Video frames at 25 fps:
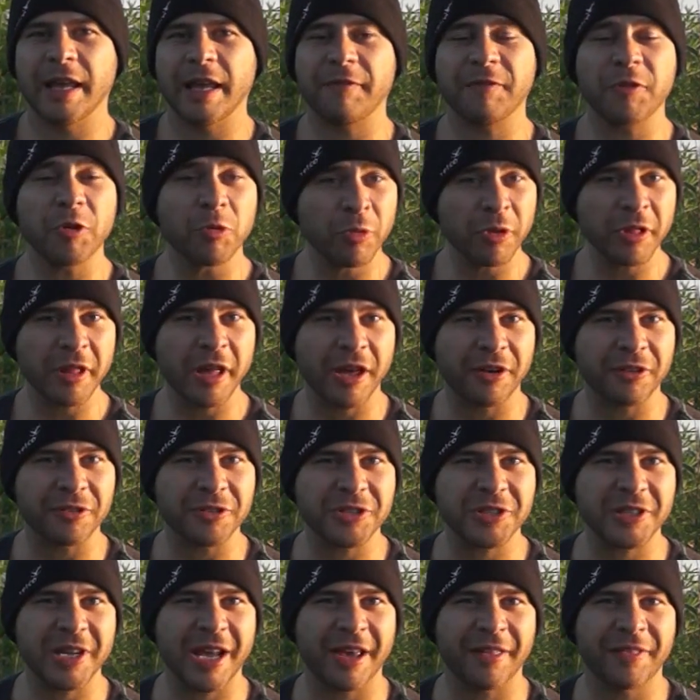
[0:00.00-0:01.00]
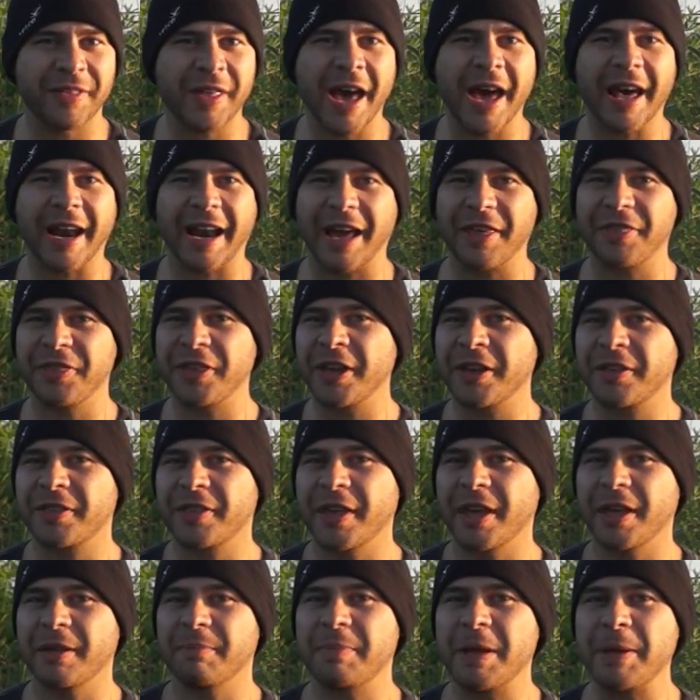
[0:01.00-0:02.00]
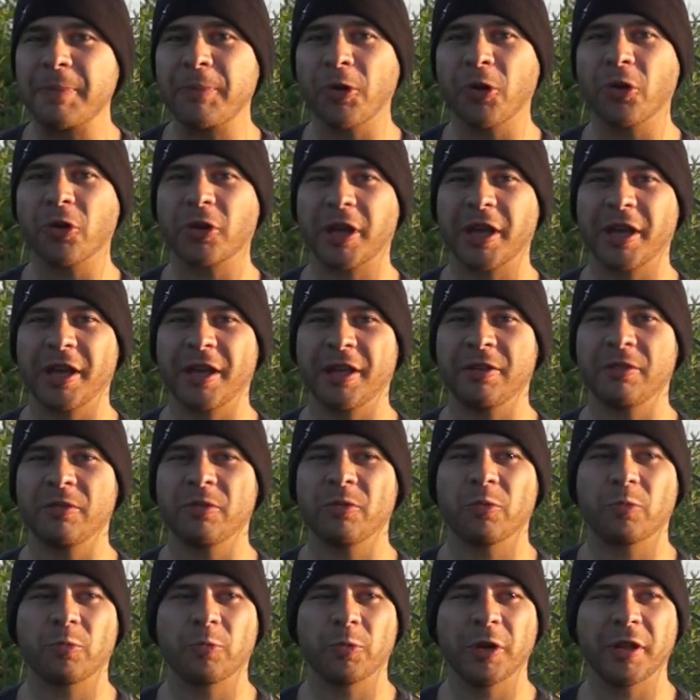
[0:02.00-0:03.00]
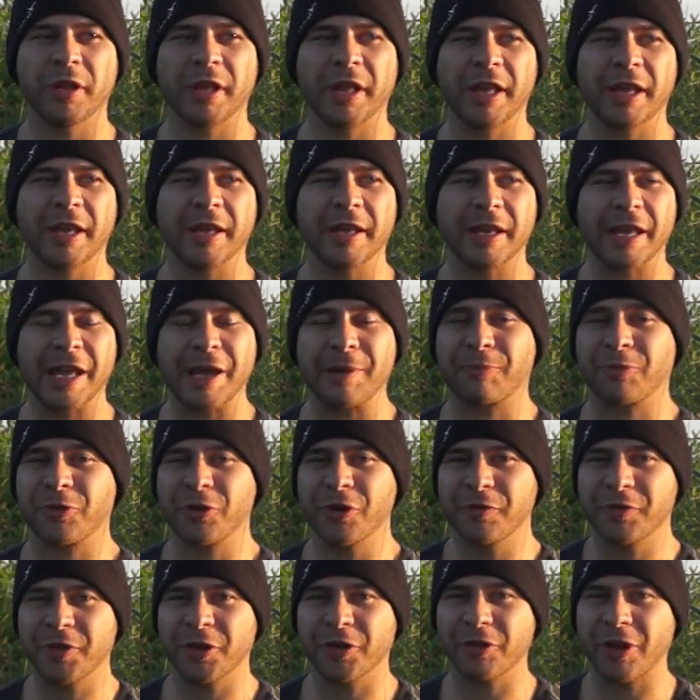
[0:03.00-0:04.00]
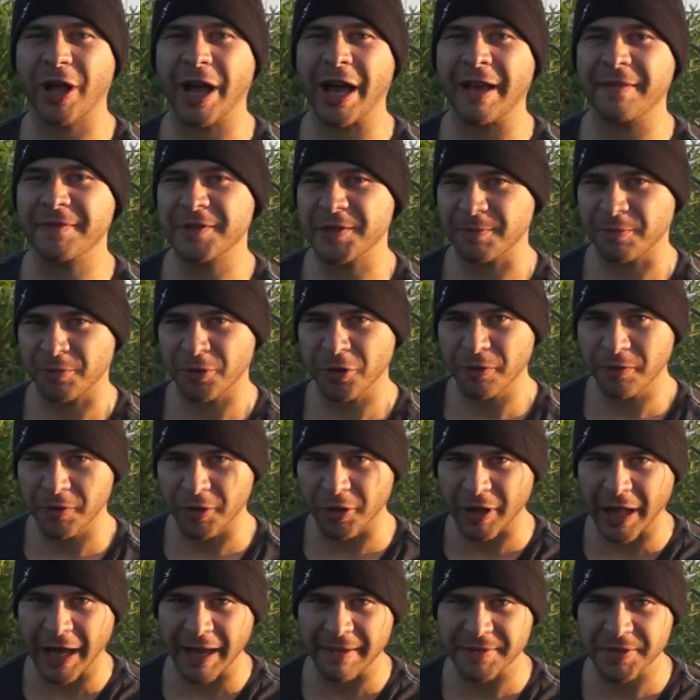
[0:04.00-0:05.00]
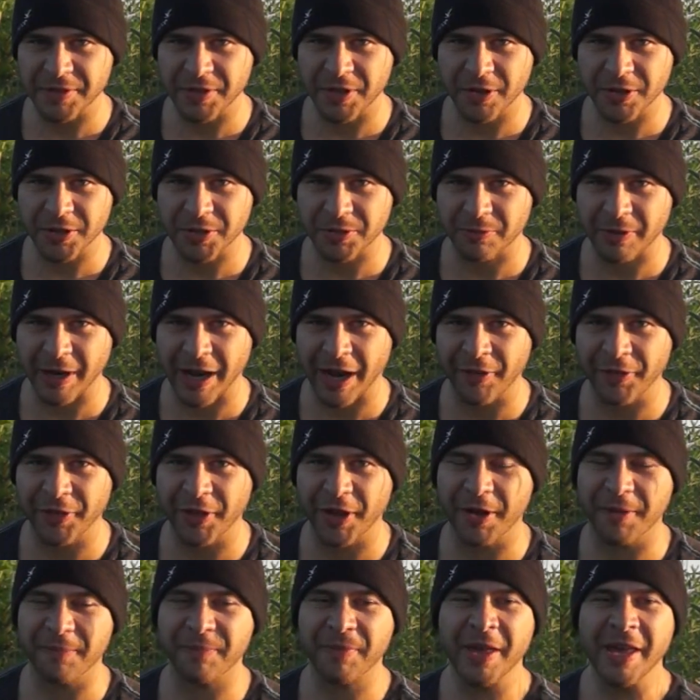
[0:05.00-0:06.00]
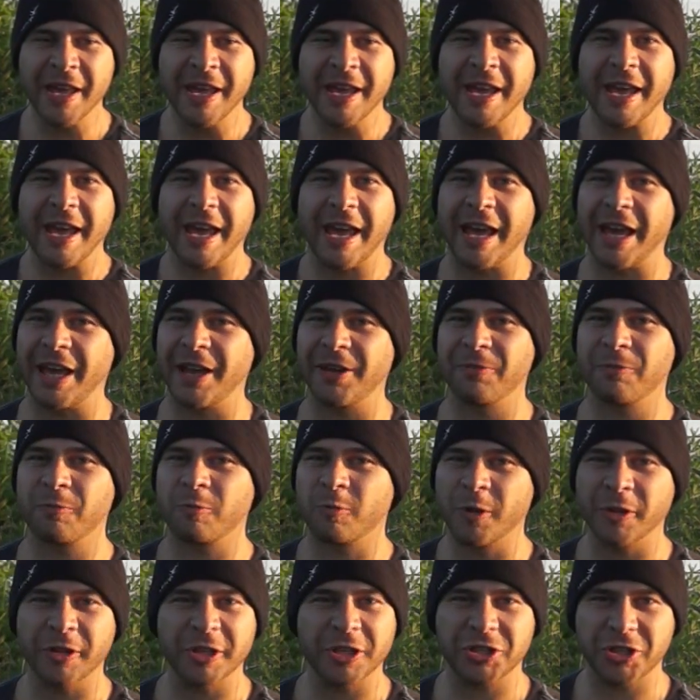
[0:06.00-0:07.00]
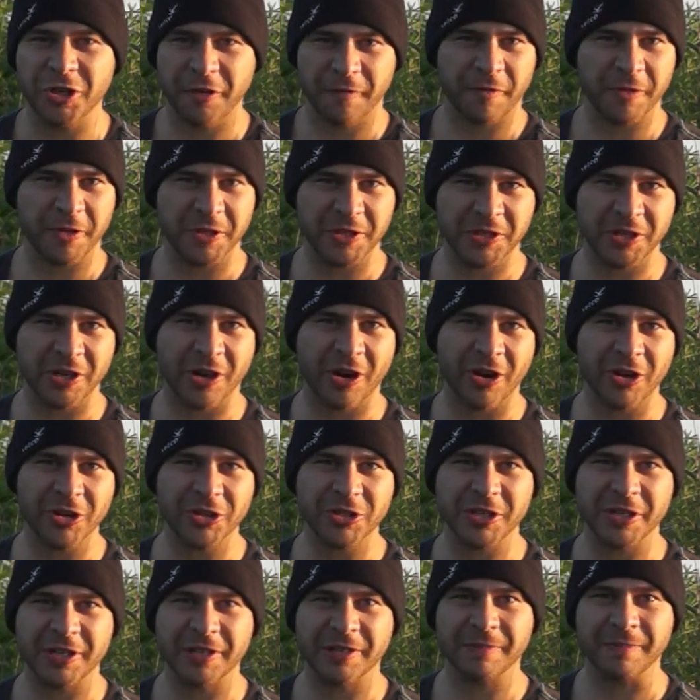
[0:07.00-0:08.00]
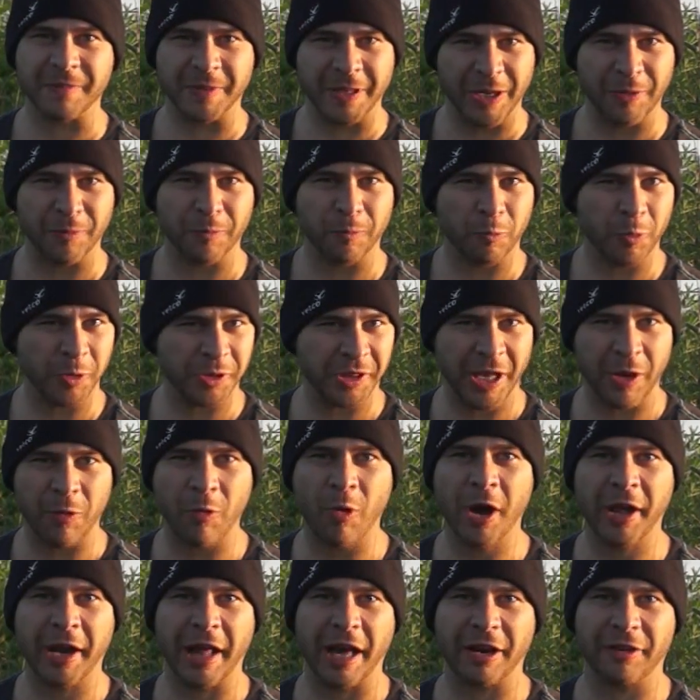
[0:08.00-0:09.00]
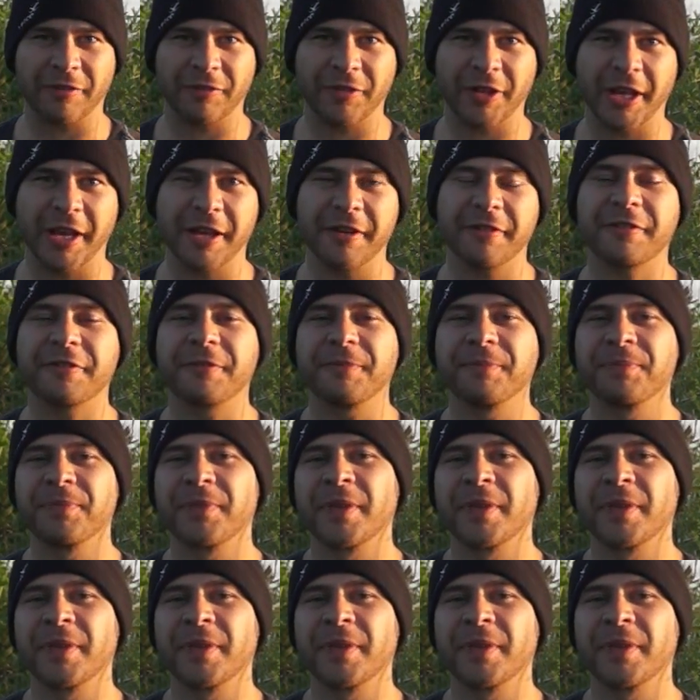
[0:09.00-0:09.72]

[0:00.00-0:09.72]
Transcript: If you really understand that, I think that people can really improve their lives, improve the lives of those around them, and really shoot for the stars and get what they want out of life.